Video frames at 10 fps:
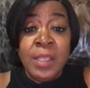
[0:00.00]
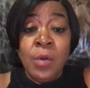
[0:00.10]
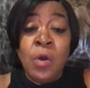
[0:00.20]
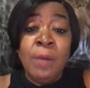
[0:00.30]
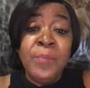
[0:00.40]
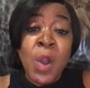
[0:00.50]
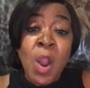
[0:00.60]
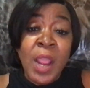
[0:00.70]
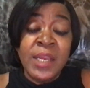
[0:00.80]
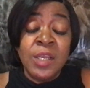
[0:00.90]
or
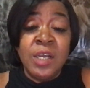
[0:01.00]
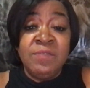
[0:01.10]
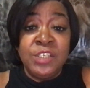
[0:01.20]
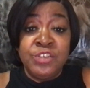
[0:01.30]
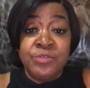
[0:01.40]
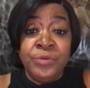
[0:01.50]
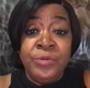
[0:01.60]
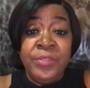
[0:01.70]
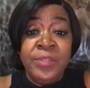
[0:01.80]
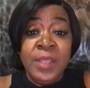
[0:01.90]
part of the truth